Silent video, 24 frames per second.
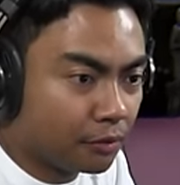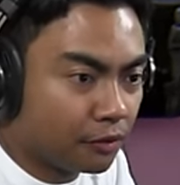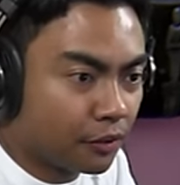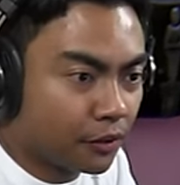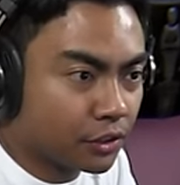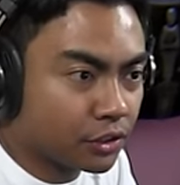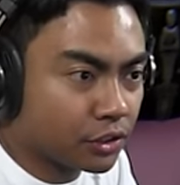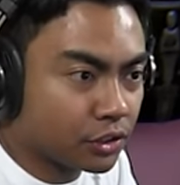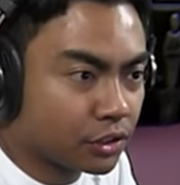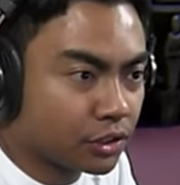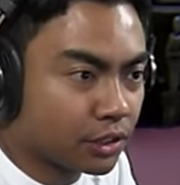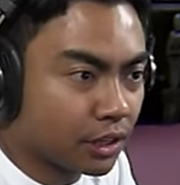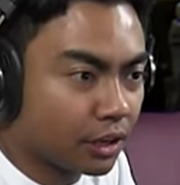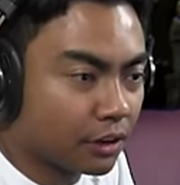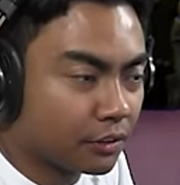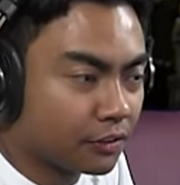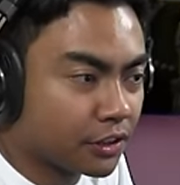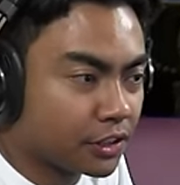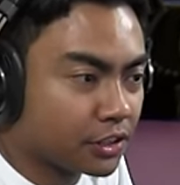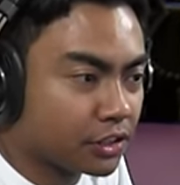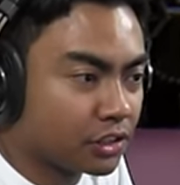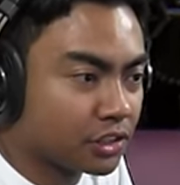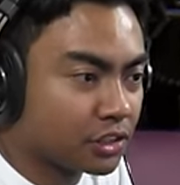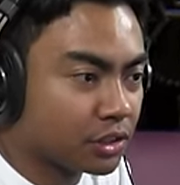fix yourself?
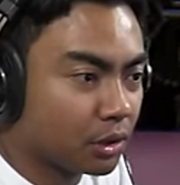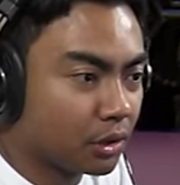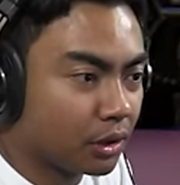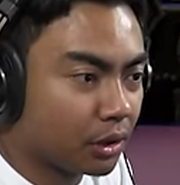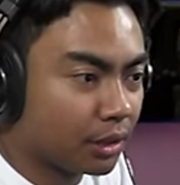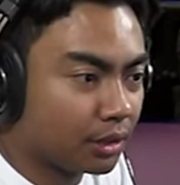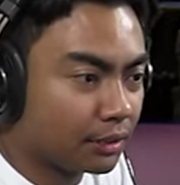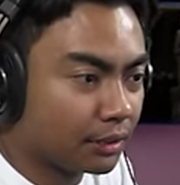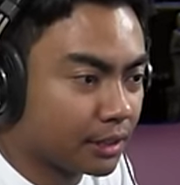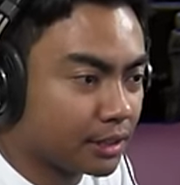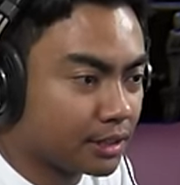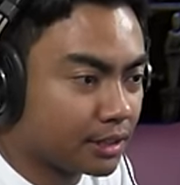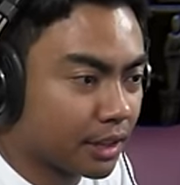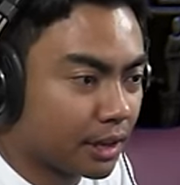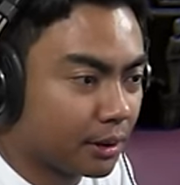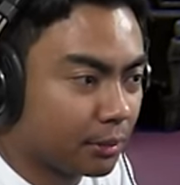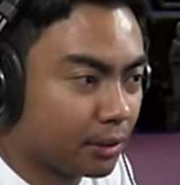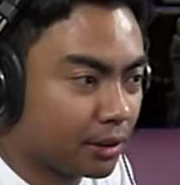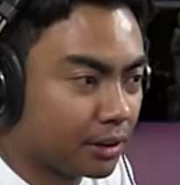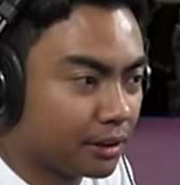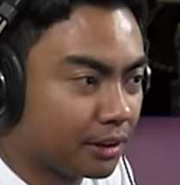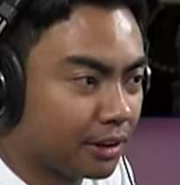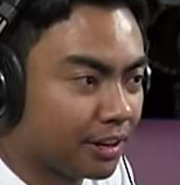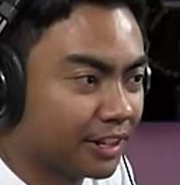Because you're so ugly? Is that
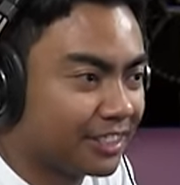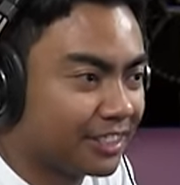what it,